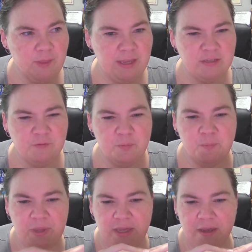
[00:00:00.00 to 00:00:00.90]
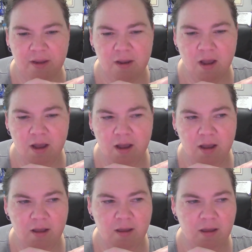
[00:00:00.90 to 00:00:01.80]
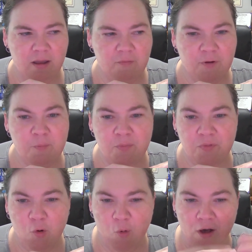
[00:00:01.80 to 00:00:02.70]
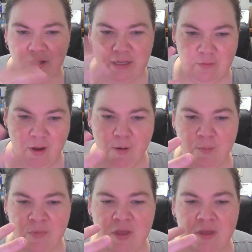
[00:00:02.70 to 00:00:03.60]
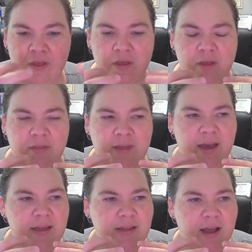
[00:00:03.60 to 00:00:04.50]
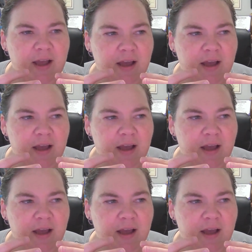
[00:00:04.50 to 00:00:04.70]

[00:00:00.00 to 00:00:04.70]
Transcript: things from being from the quality realm that